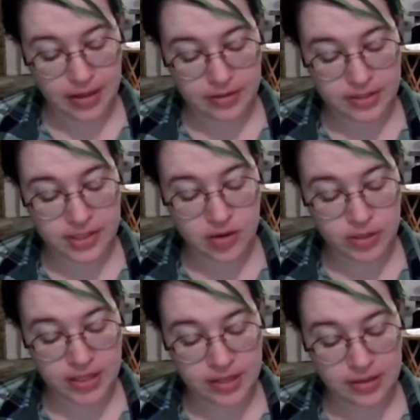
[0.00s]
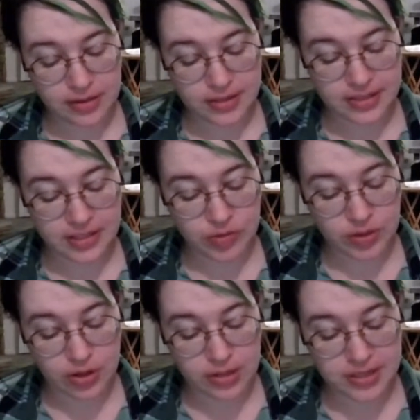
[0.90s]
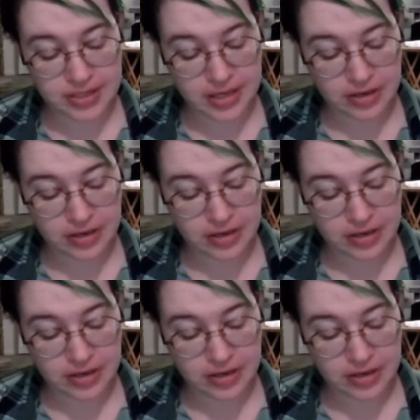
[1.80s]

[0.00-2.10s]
and slowly, listening with all his